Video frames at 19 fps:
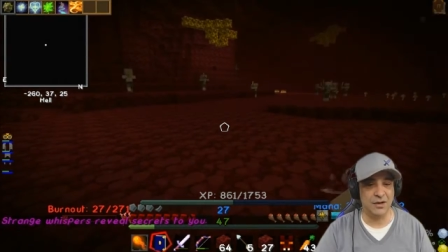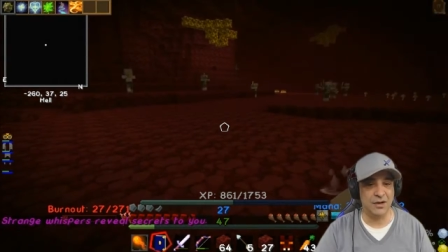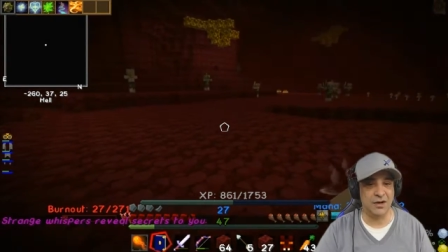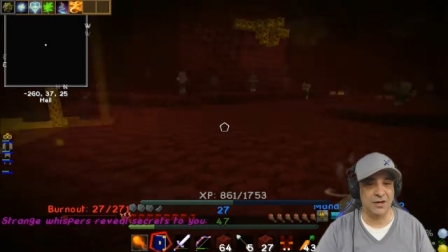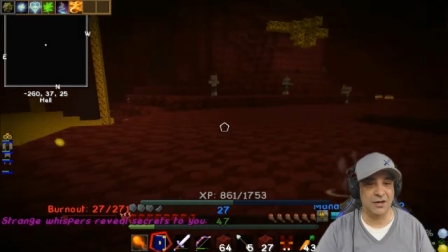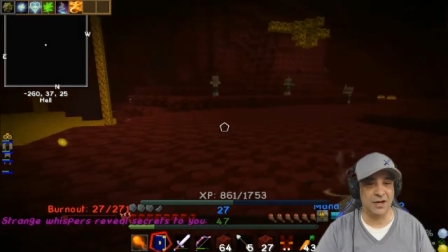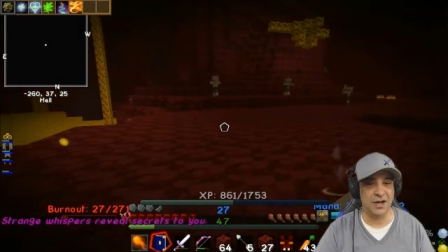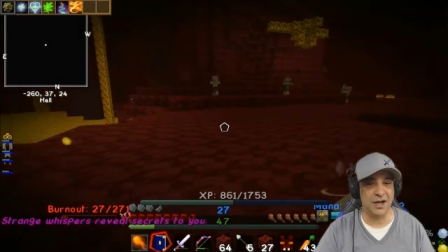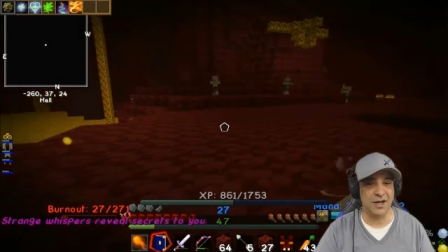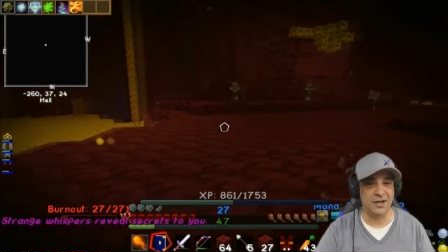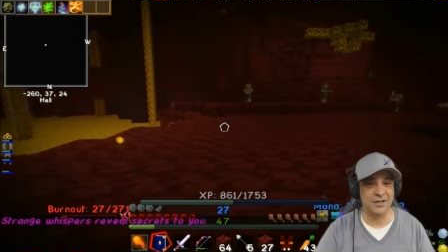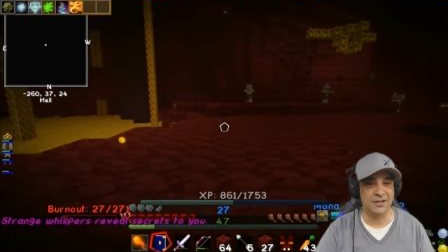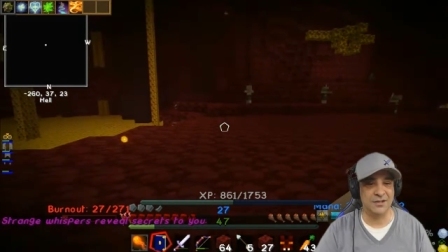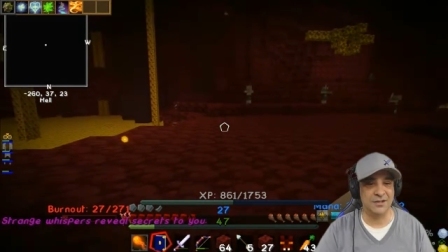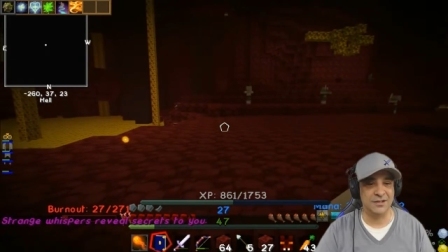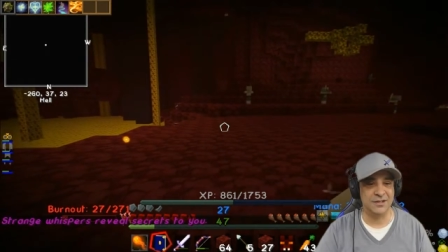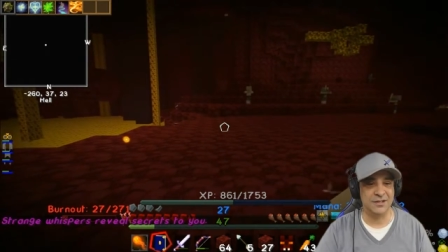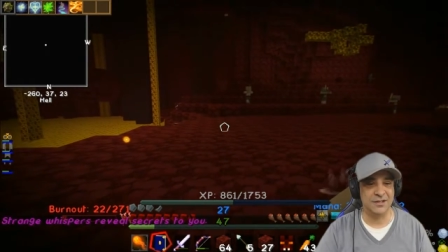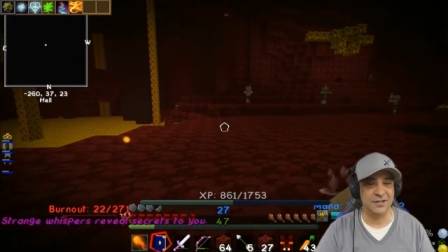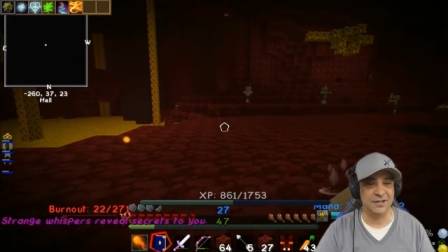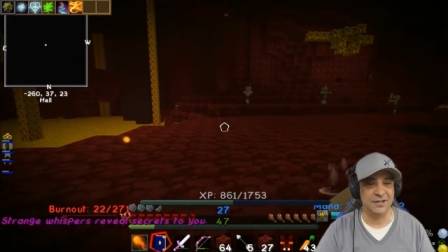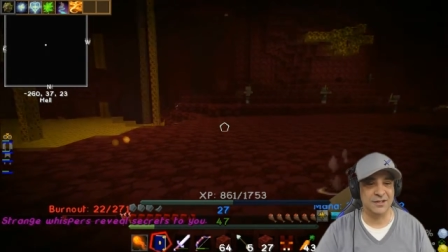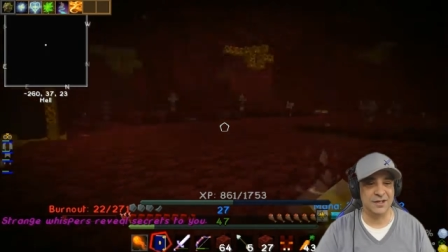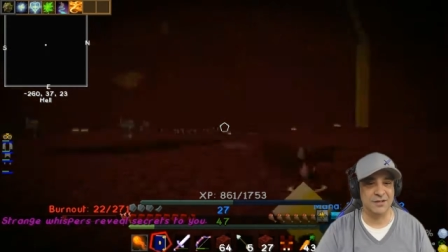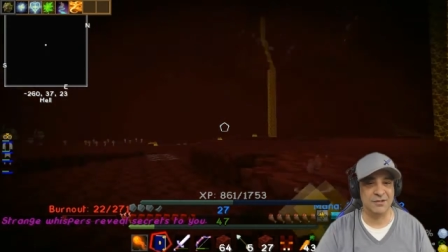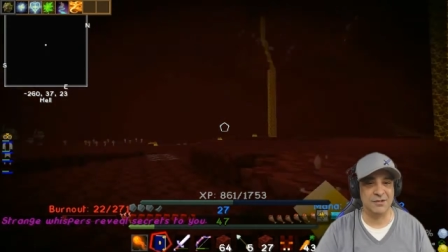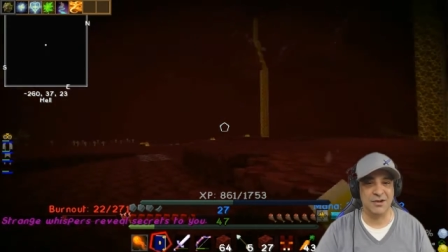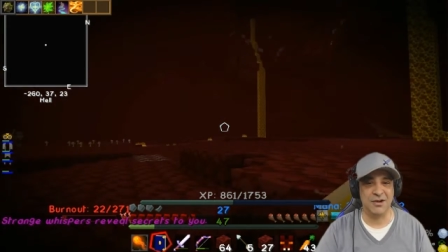Oh, God.
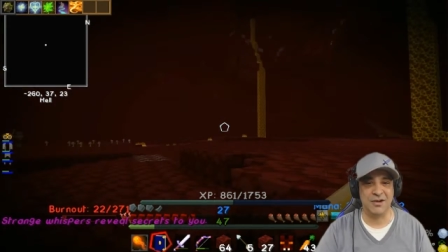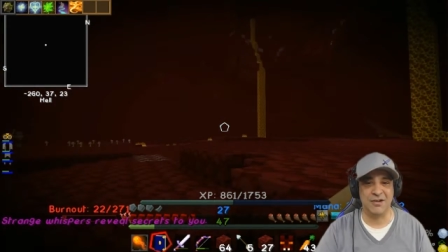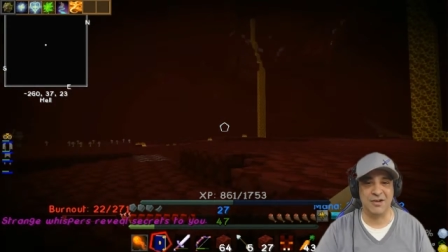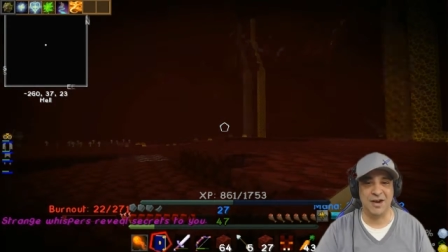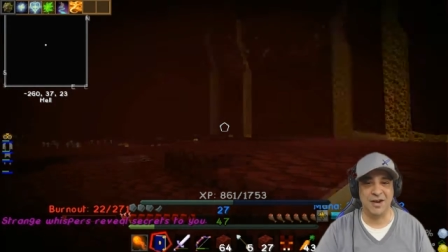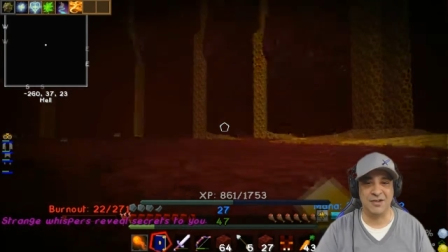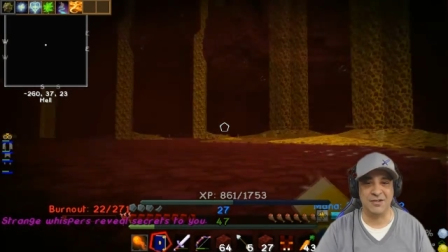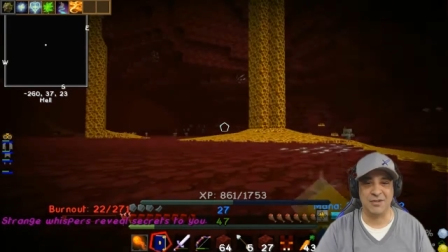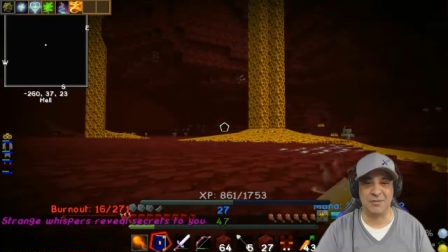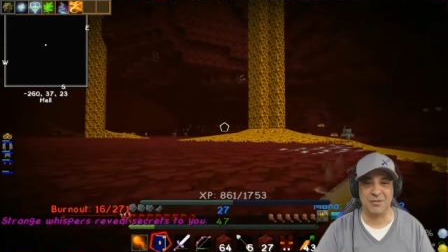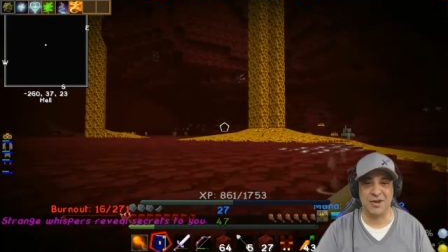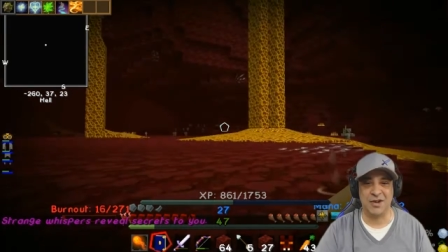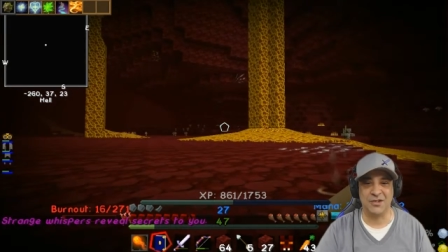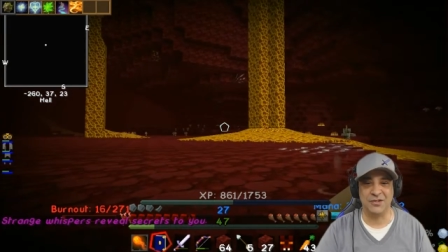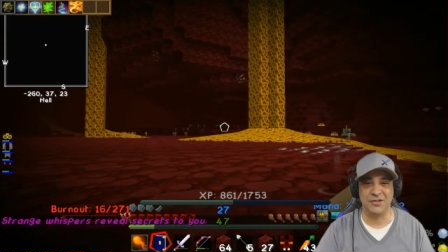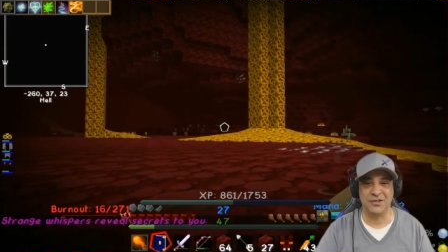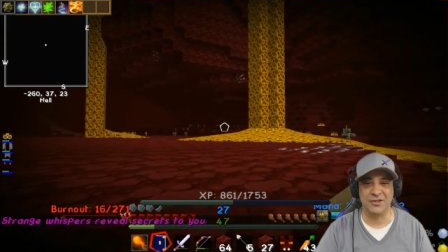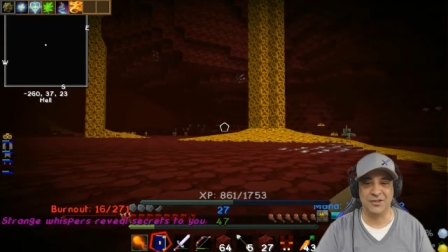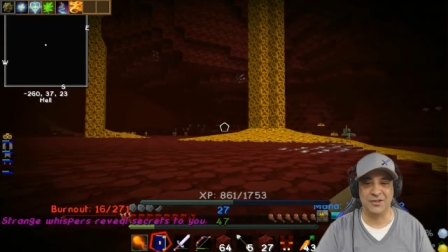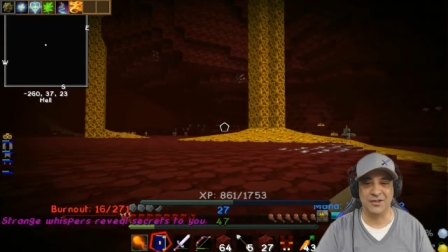I'm going crazy, bros.